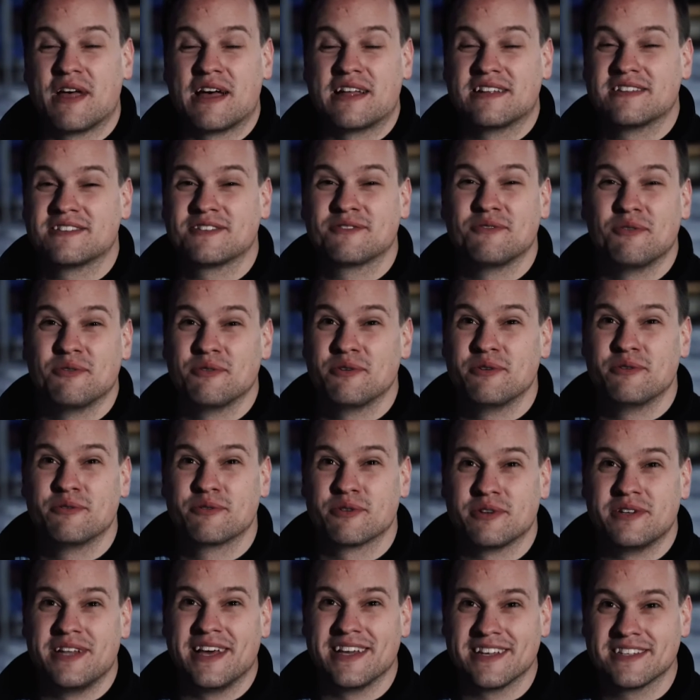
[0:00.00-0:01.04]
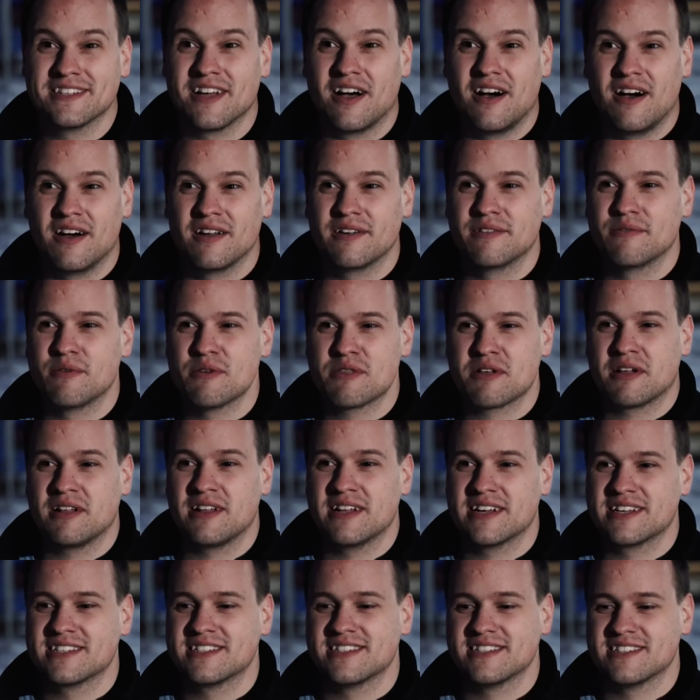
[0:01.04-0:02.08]
that school usually takes on with
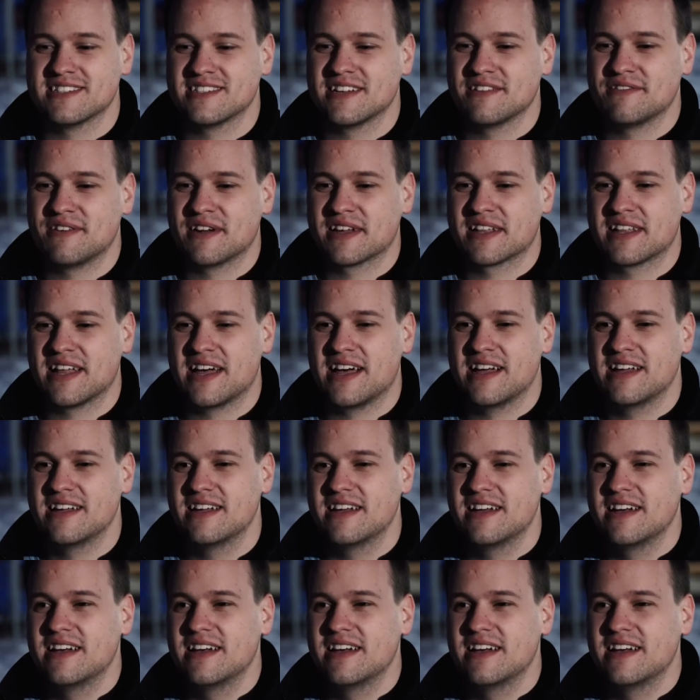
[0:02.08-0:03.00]
cliques and stuff like that.